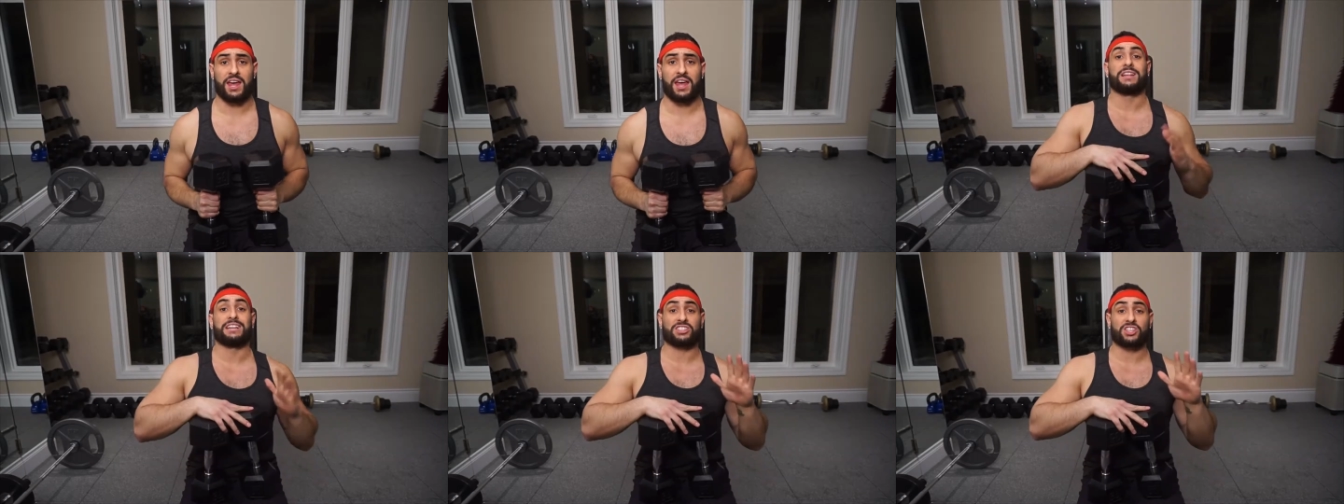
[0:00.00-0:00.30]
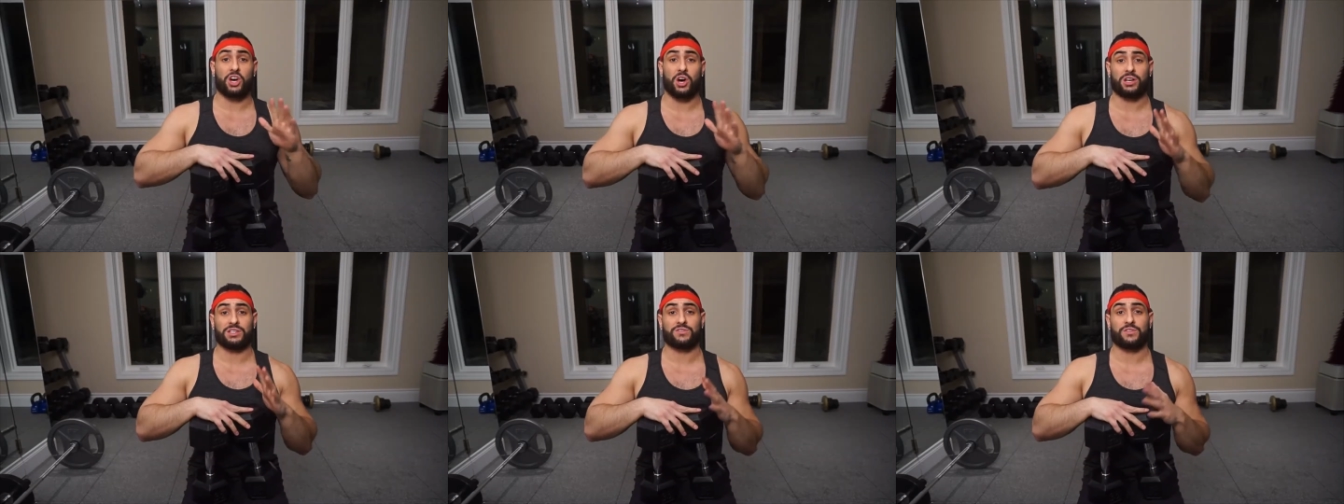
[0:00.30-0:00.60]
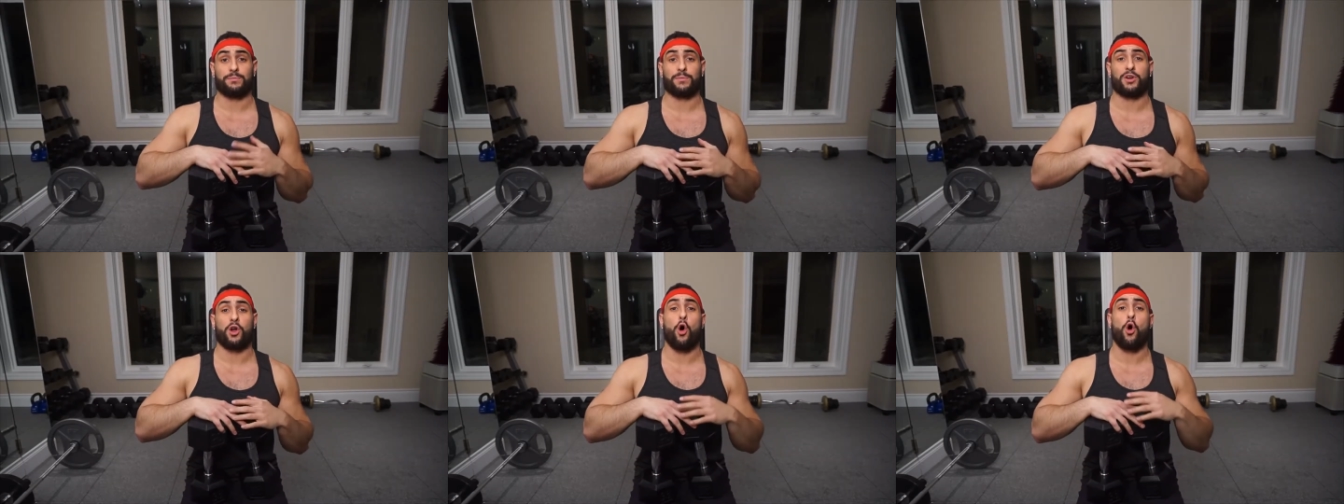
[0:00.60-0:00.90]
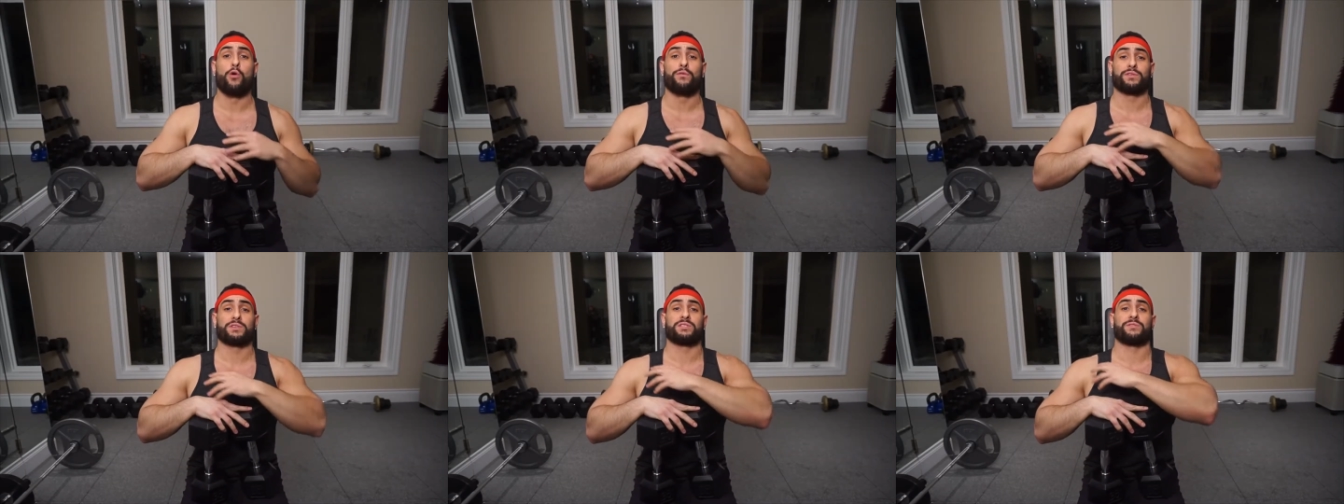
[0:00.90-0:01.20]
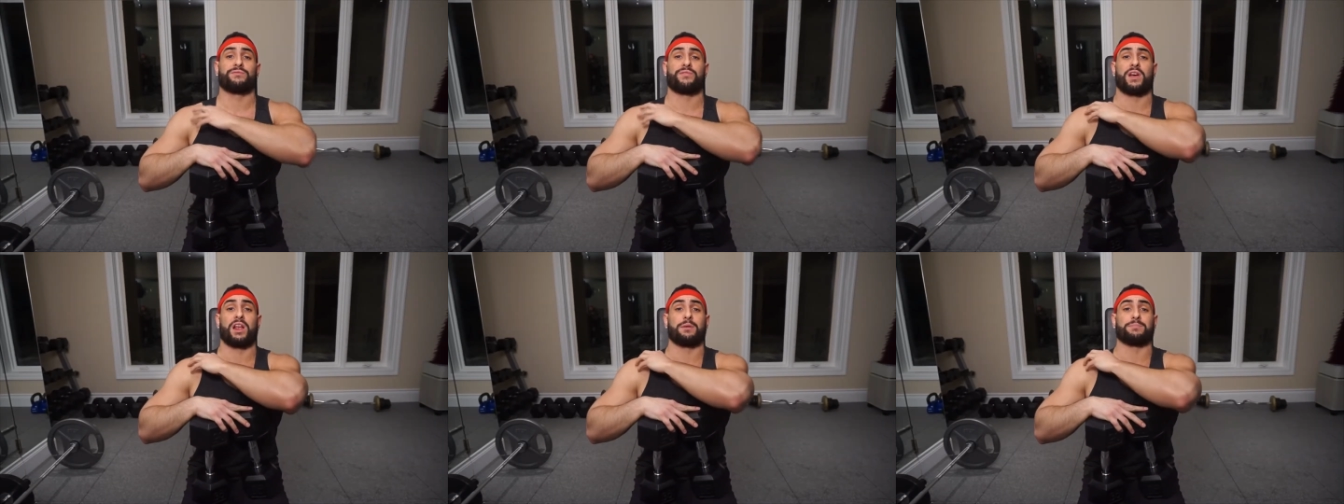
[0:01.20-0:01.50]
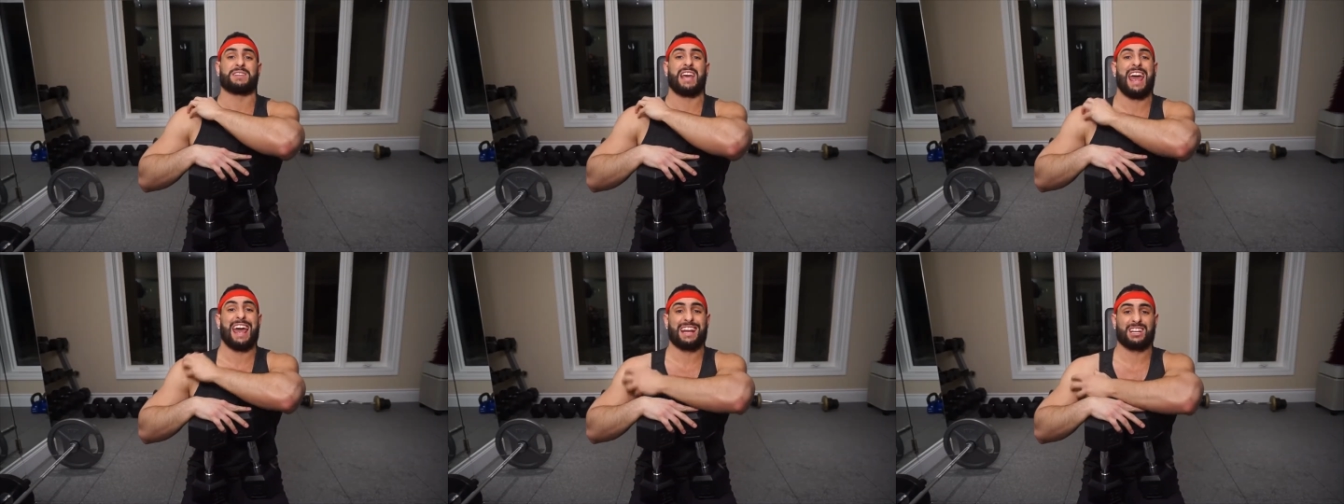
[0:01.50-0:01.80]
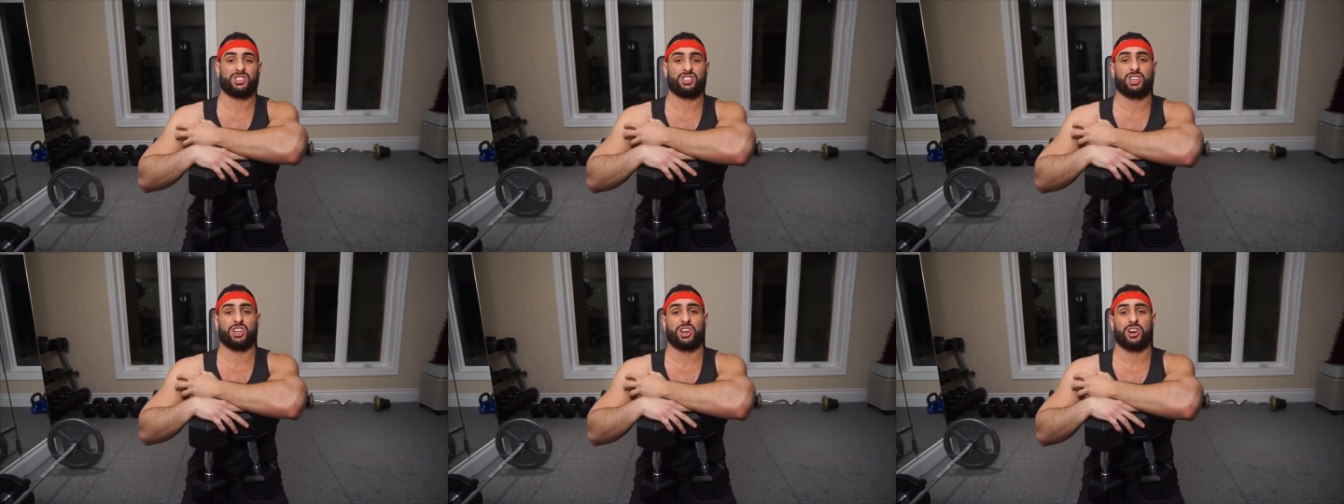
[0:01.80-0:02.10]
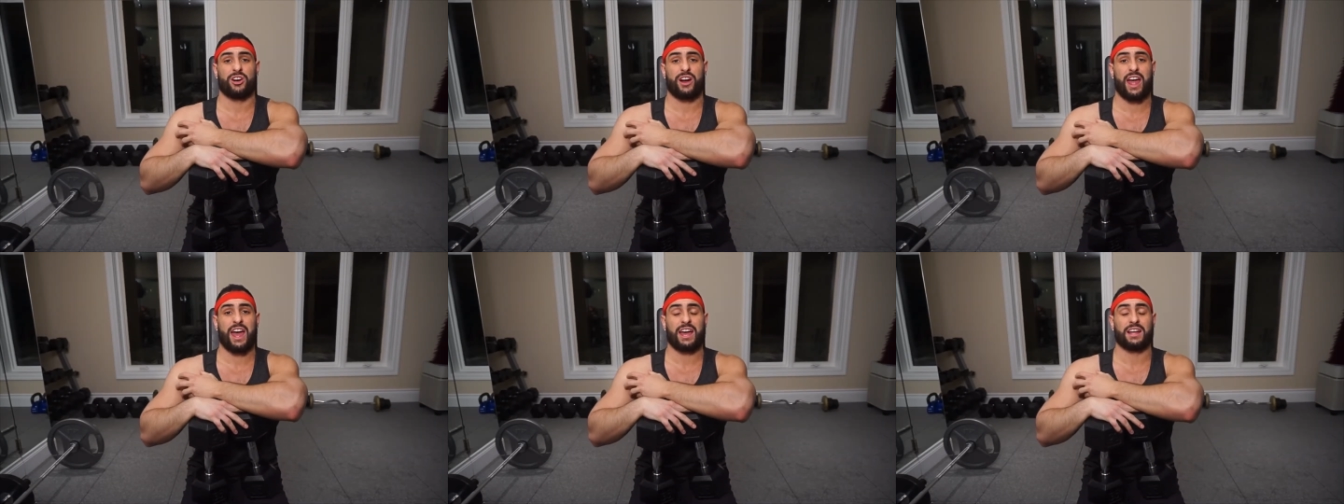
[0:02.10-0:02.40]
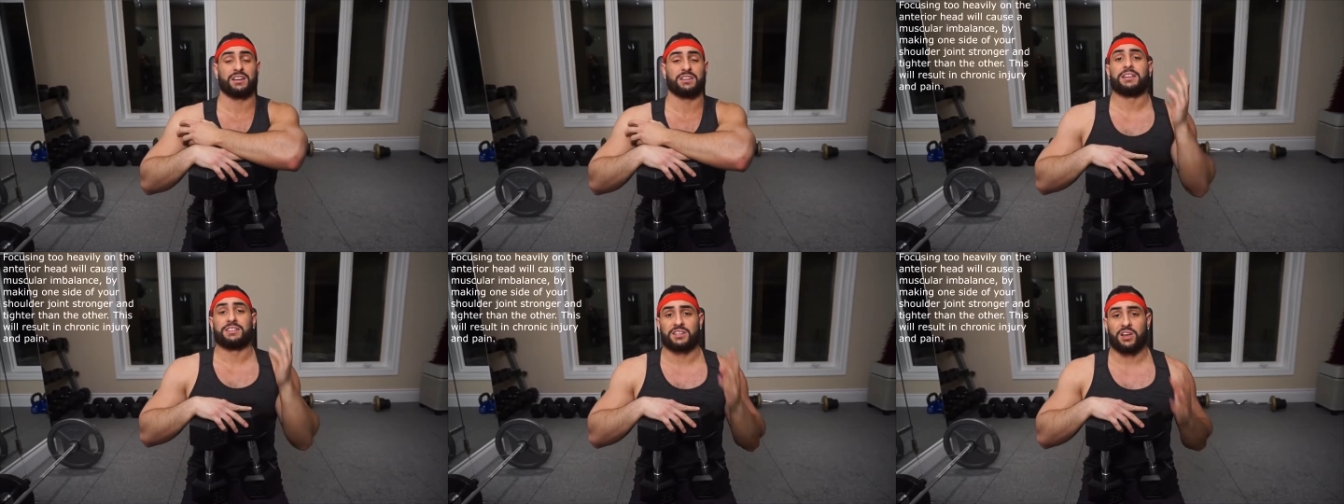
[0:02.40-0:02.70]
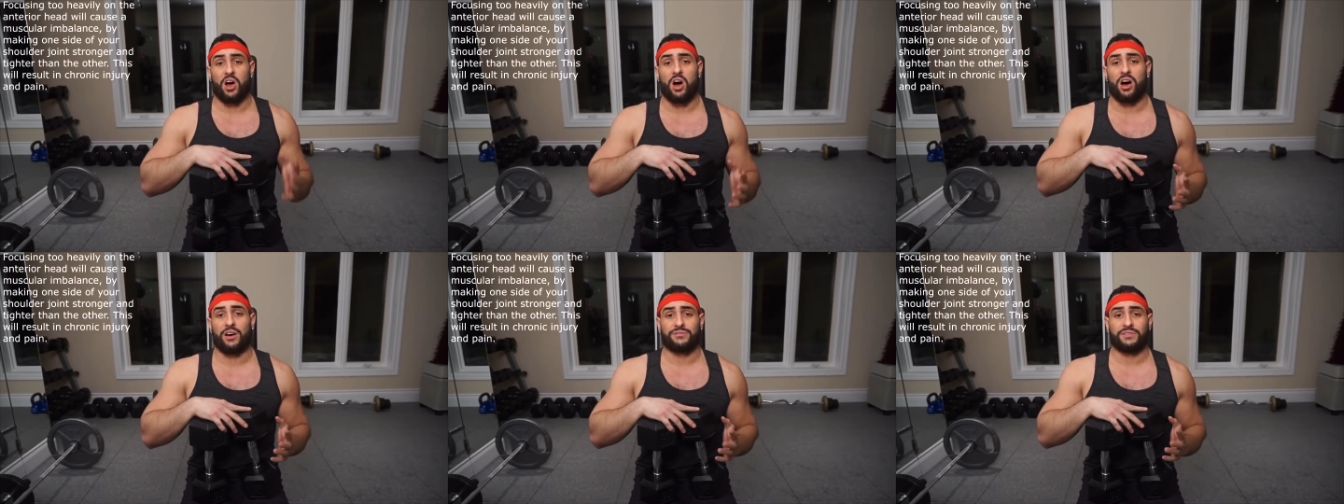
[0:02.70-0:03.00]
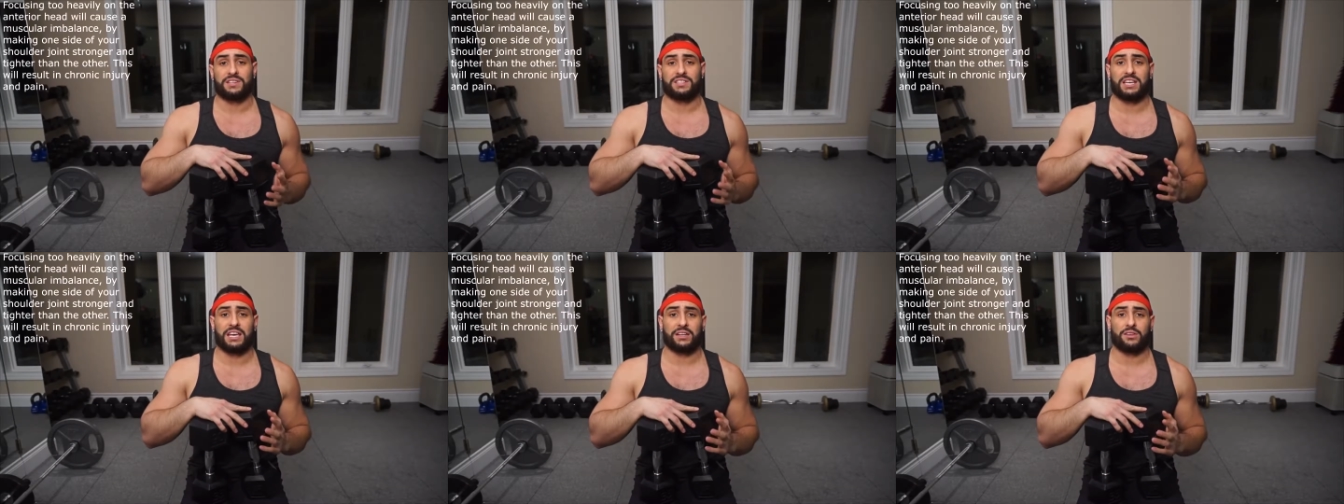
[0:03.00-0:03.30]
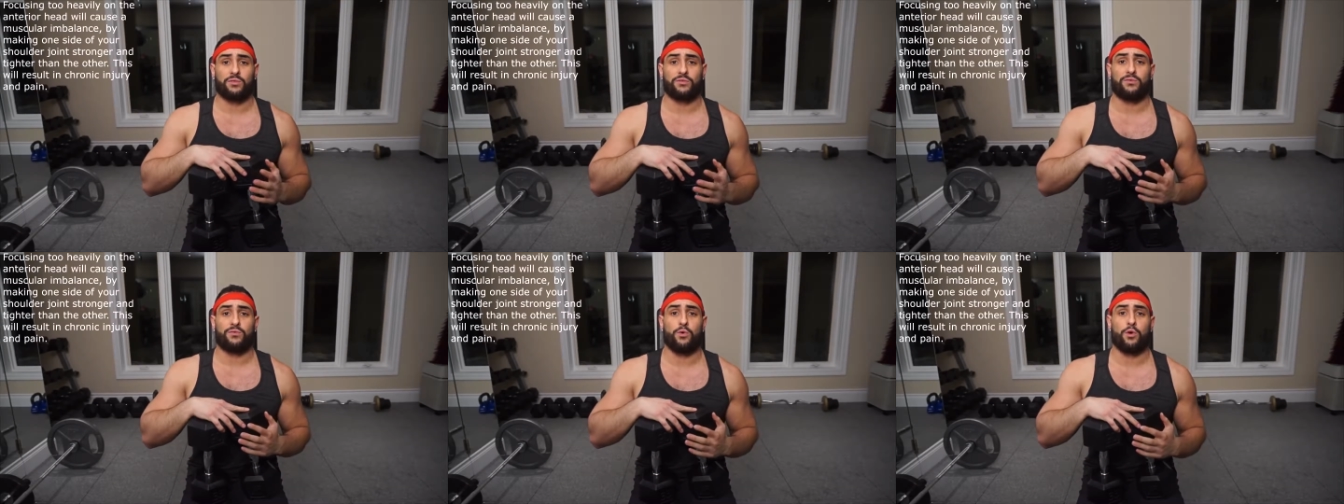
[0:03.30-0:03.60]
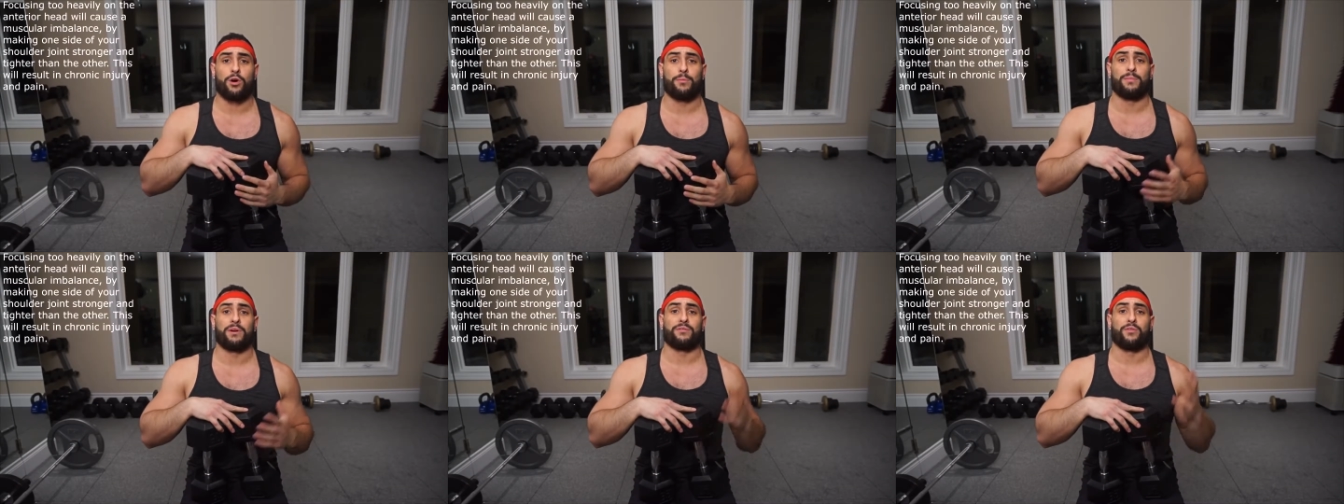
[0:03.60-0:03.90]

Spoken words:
that's caused from an overdeveloped anterior head. This will often take the form